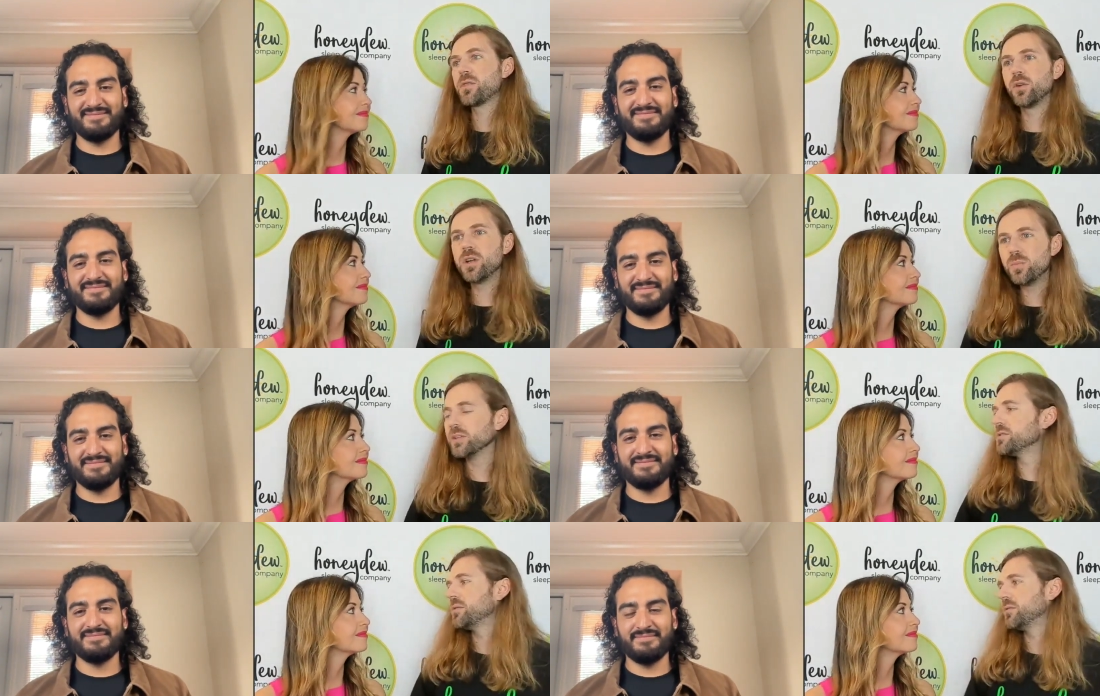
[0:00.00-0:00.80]
Speaker 1: 30
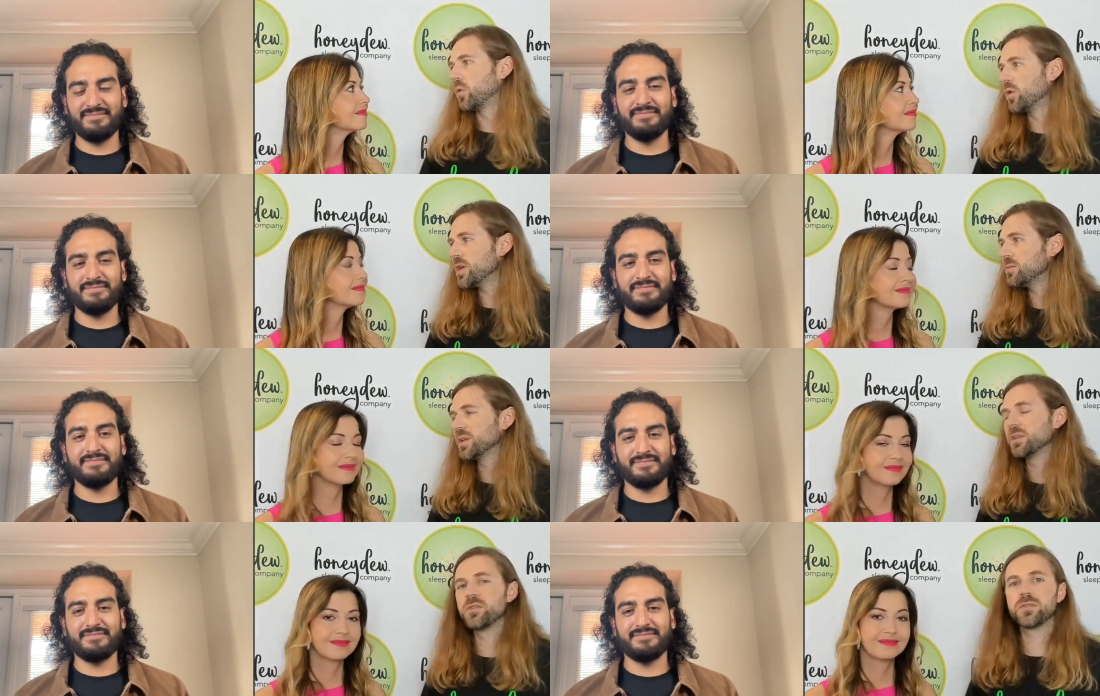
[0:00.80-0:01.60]
pillows 40
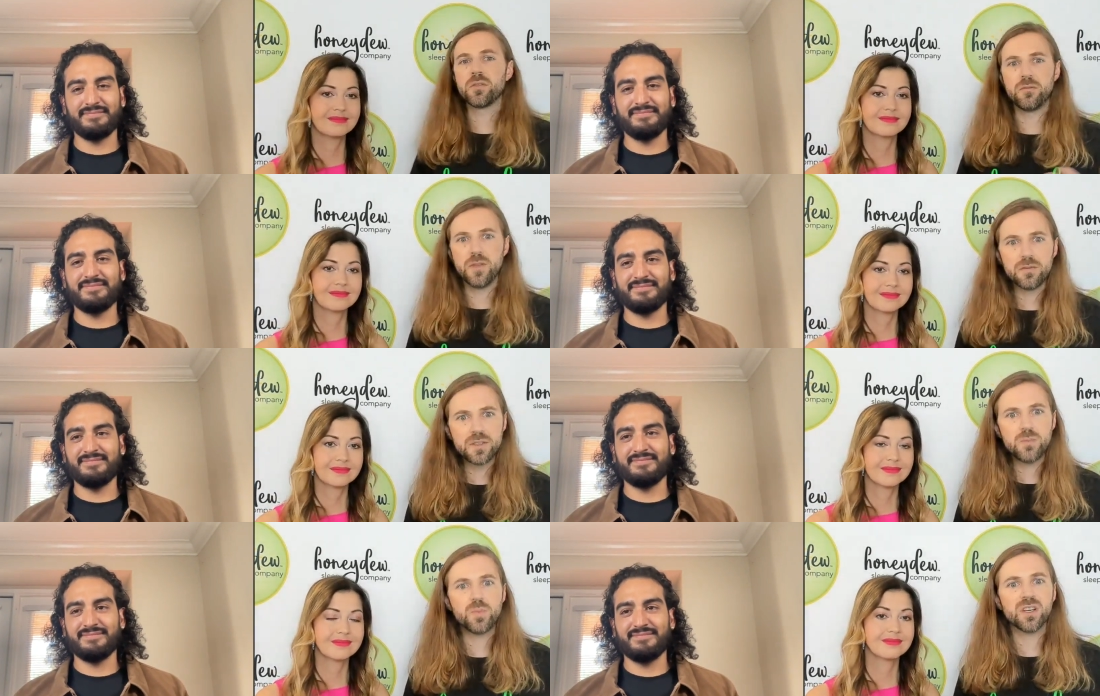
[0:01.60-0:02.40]
pillows
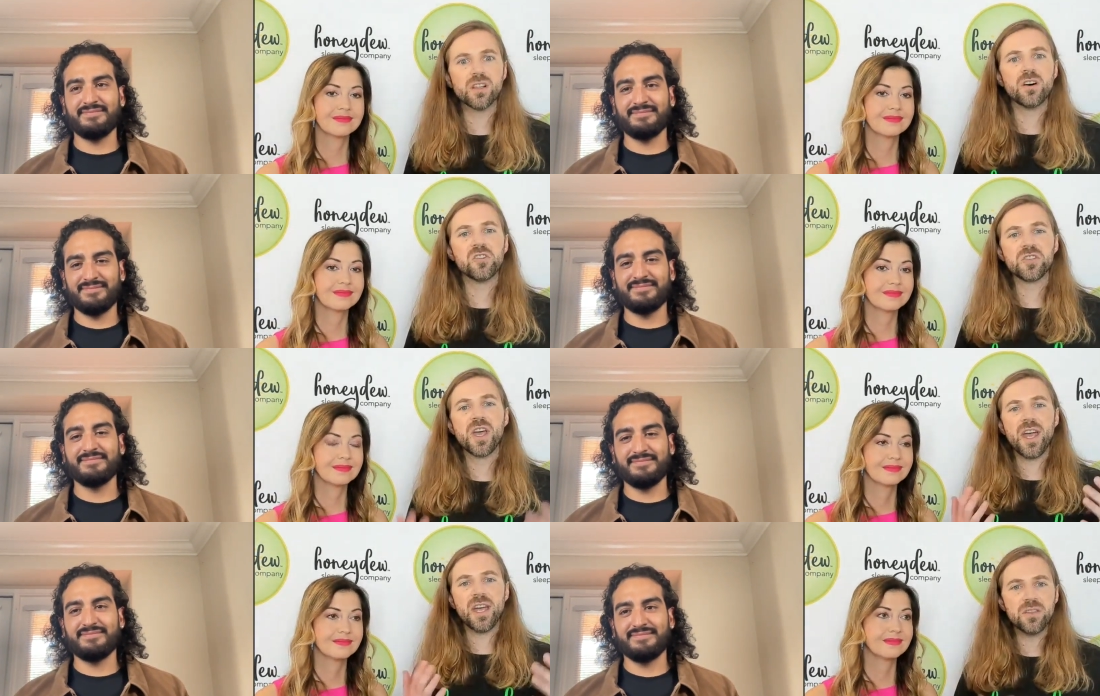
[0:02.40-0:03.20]
50 pillows
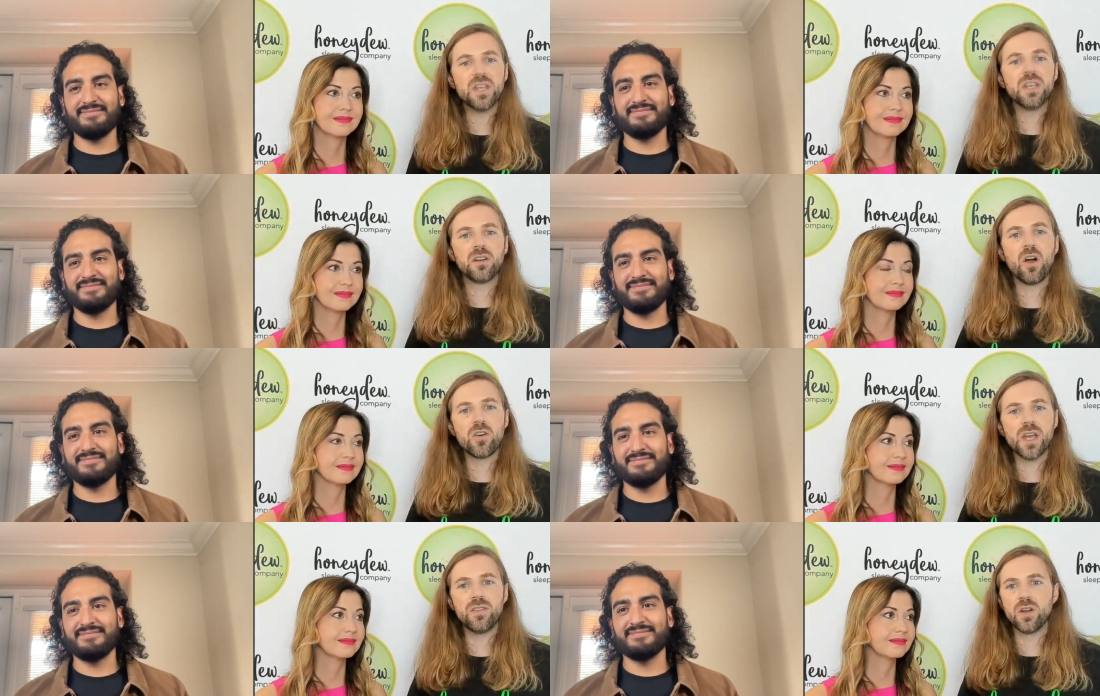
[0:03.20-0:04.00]
and then they get
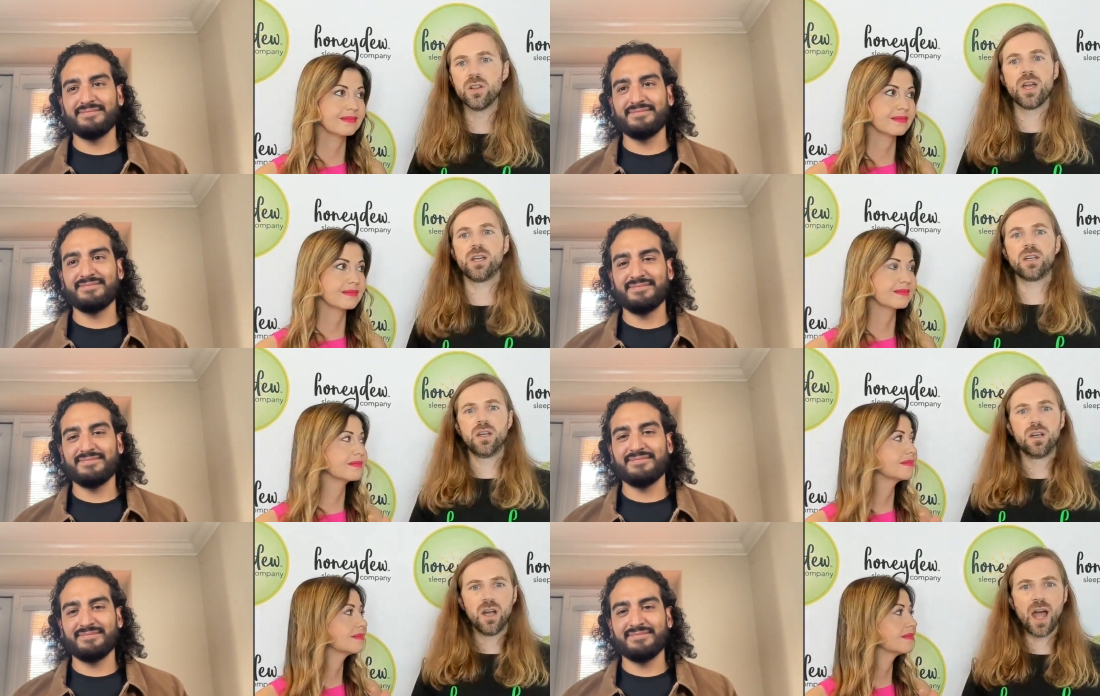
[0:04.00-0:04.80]
ours and they're
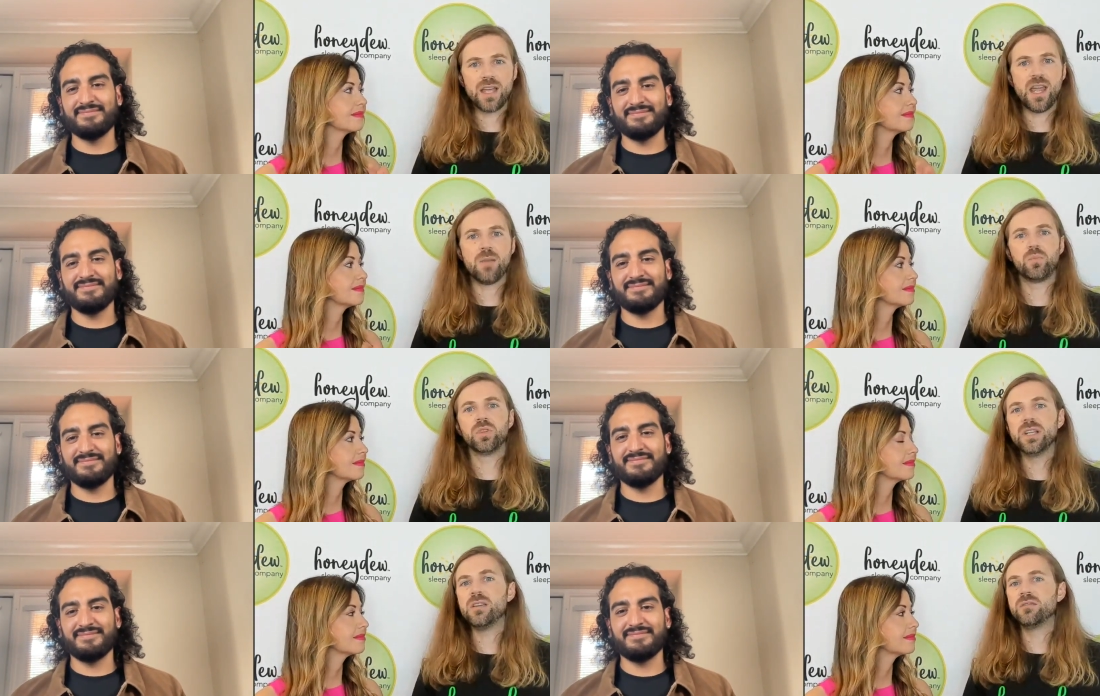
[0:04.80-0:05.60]
like i can't
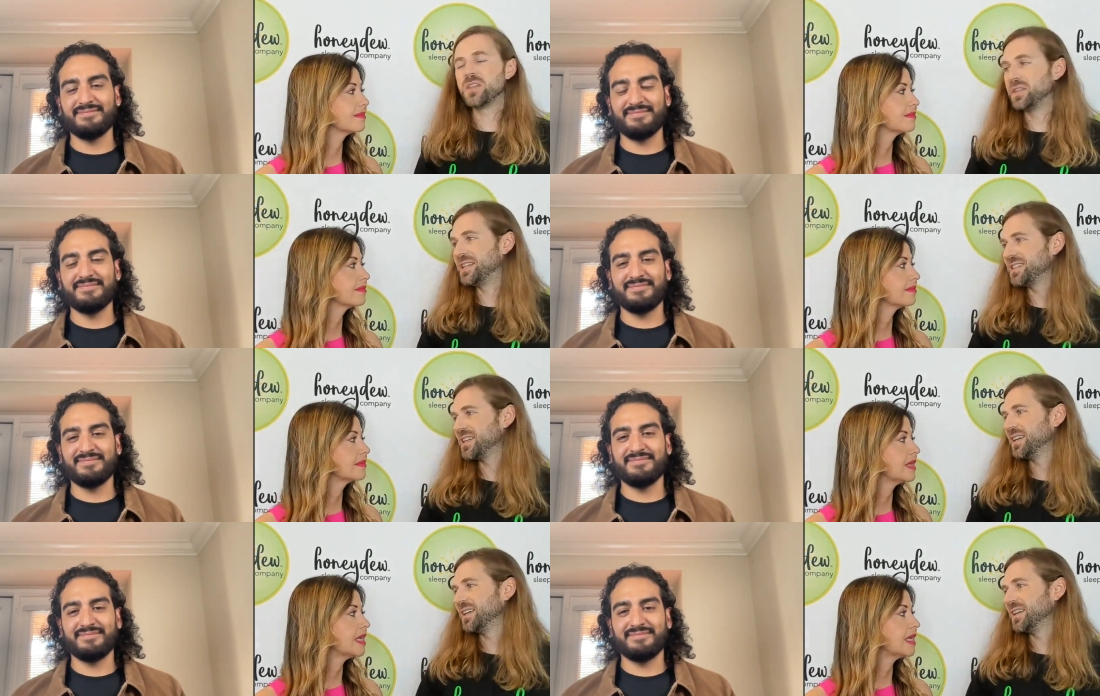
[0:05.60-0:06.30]
believe that this